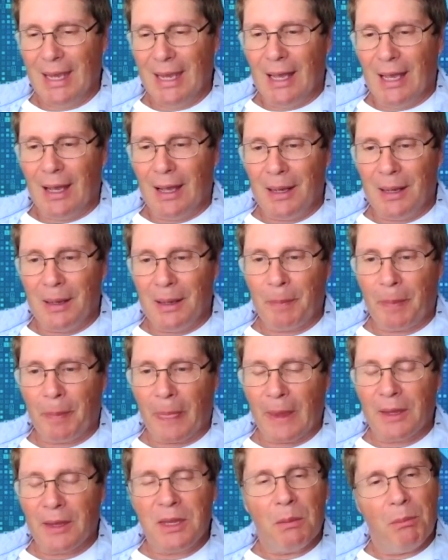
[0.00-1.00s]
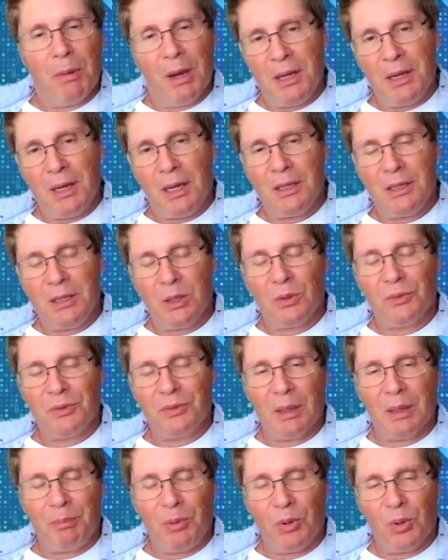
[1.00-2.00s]
The main idea of
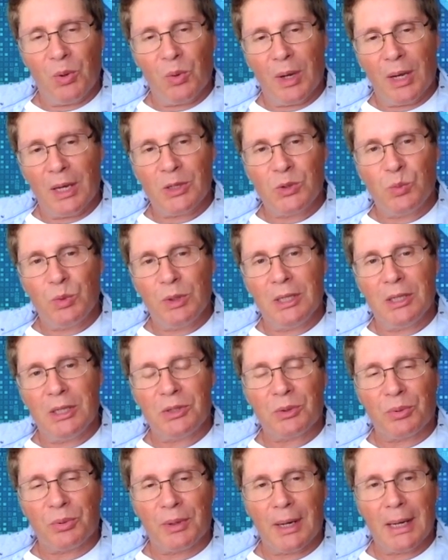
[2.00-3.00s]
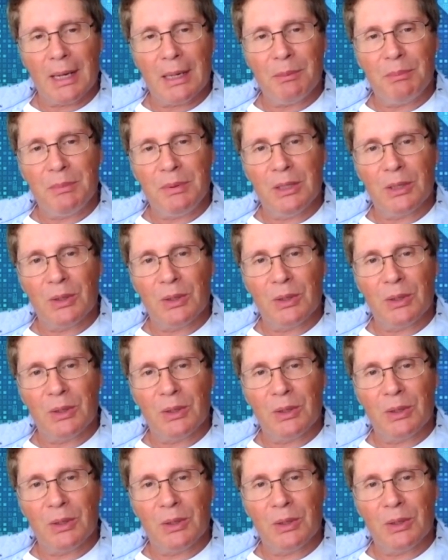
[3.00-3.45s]
the Apollo, as we described,